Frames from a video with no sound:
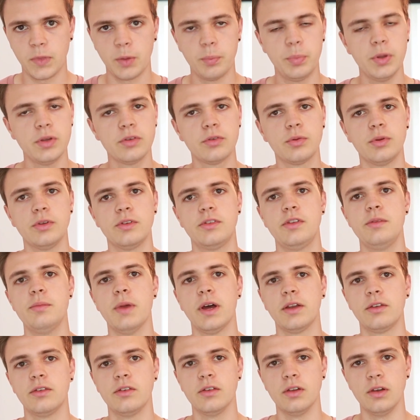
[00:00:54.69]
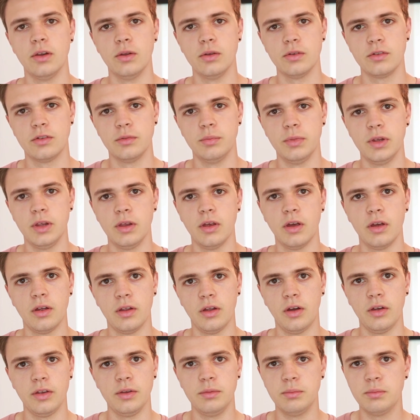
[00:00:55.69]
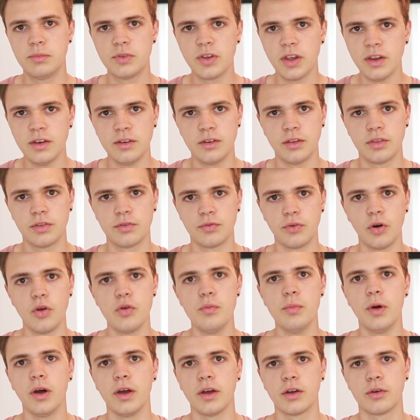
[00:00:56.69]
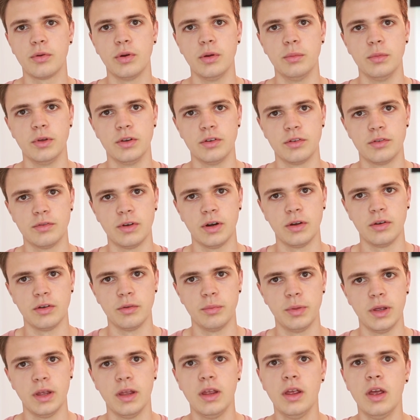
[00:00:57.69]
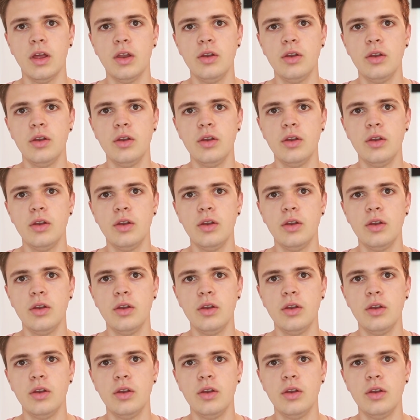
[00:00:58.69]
Build quality matters a lot to me. I tend to throw my equipment around a bit,